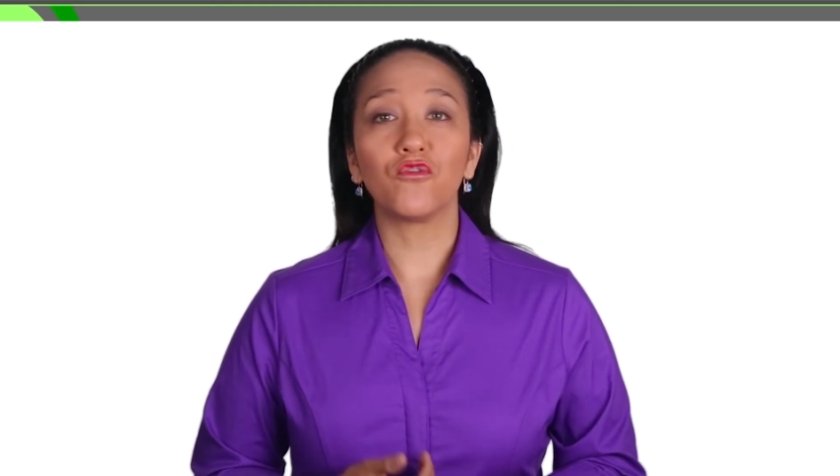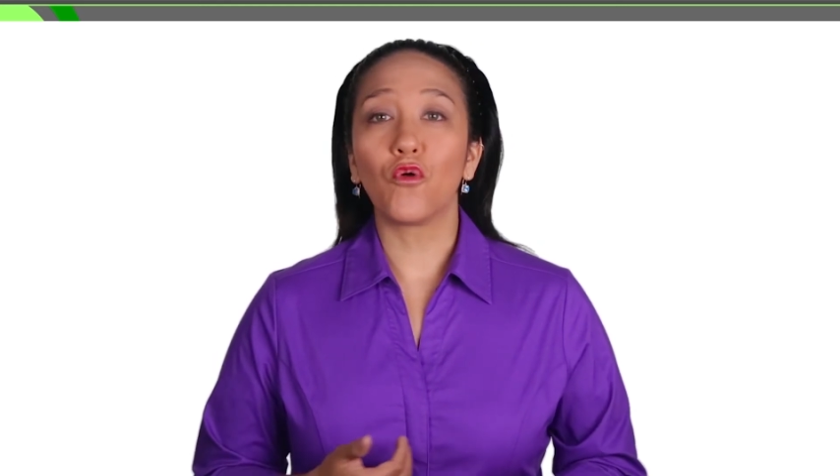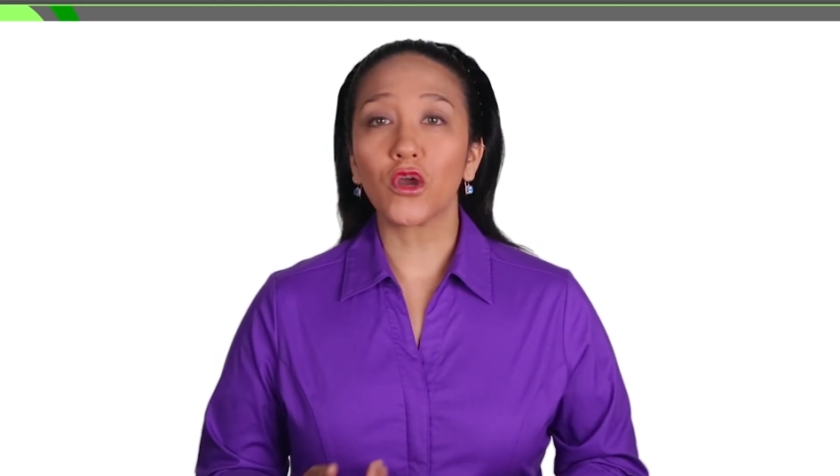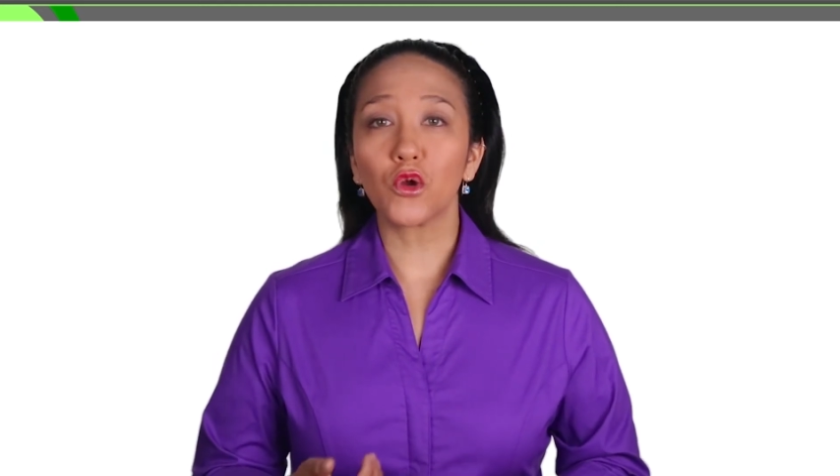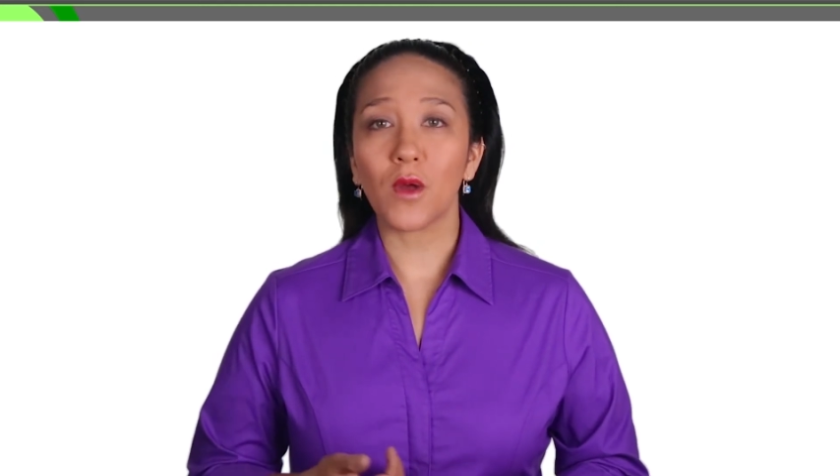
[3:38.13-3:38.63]

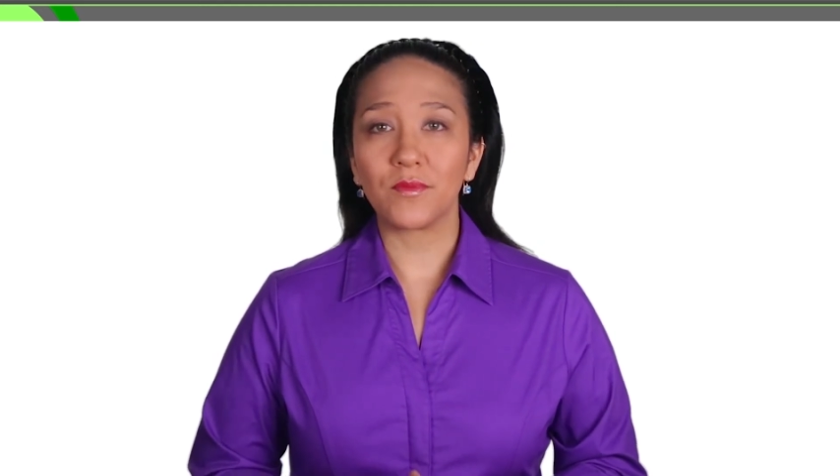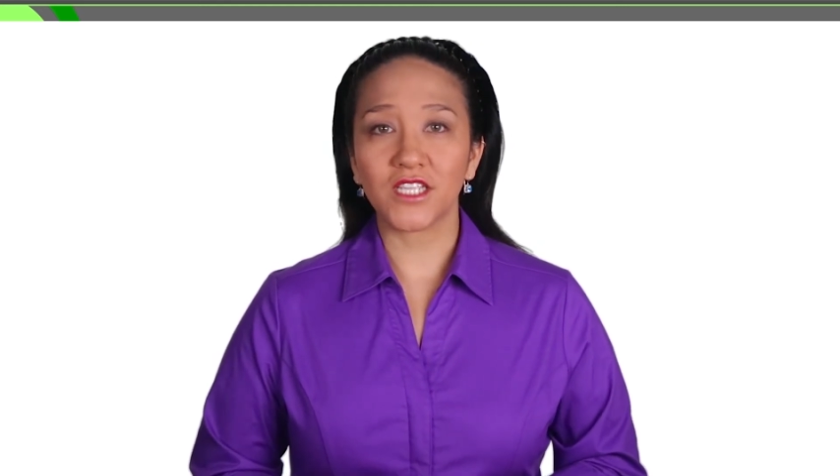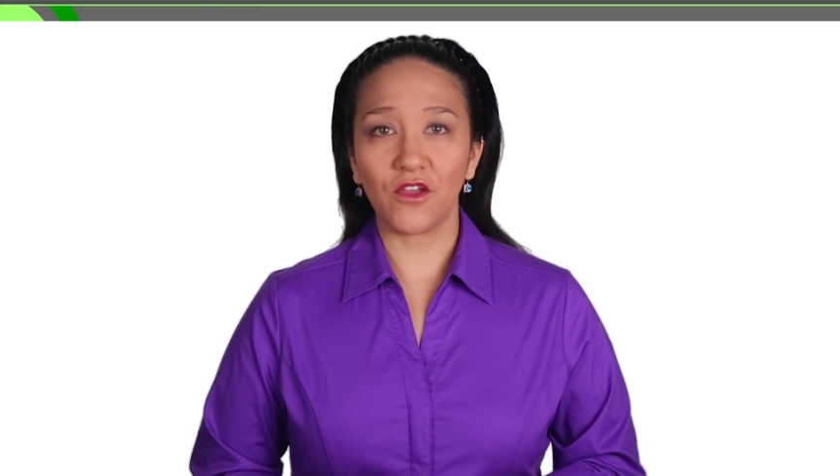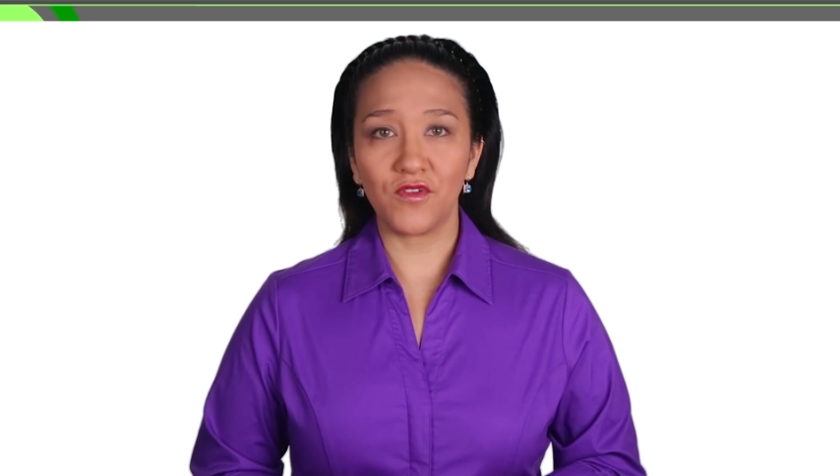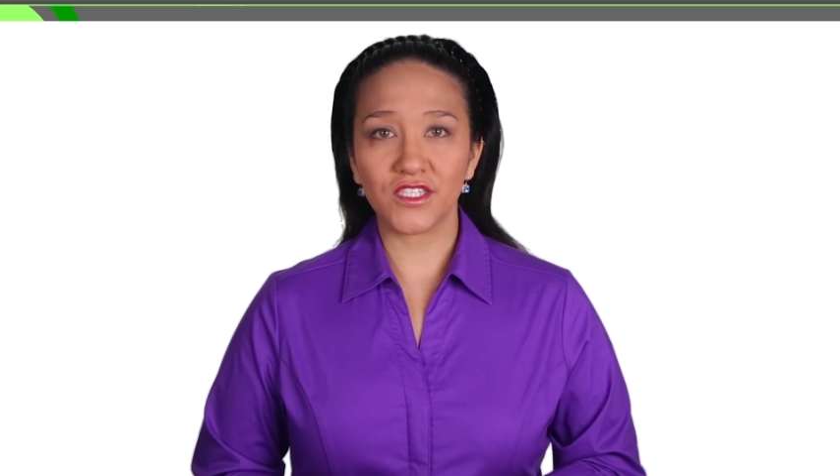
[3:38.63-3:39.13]
for your
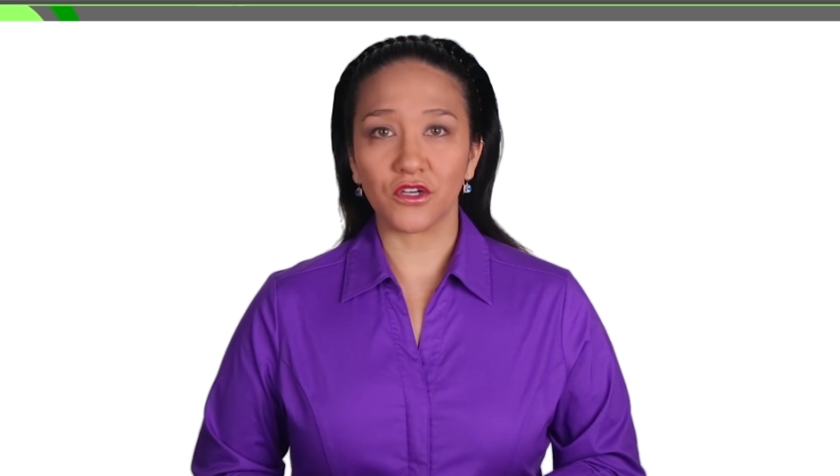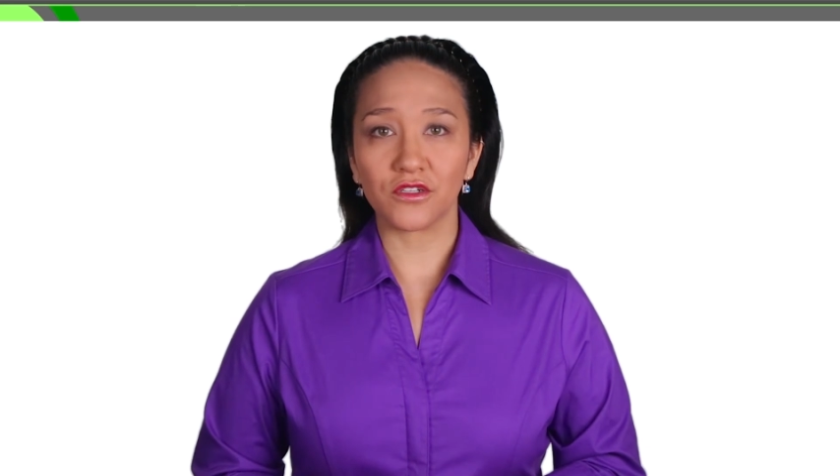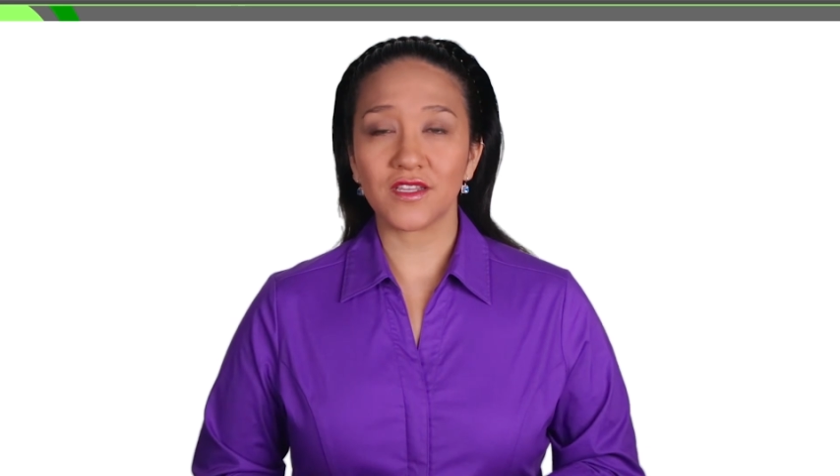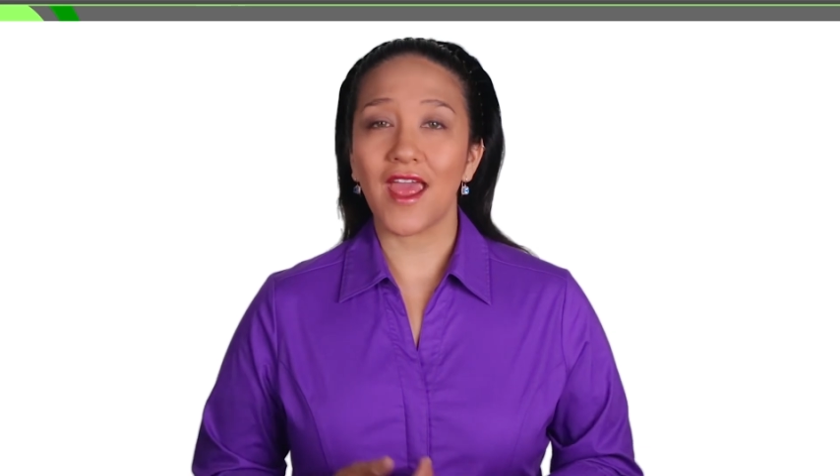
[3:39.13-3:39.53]
website visitors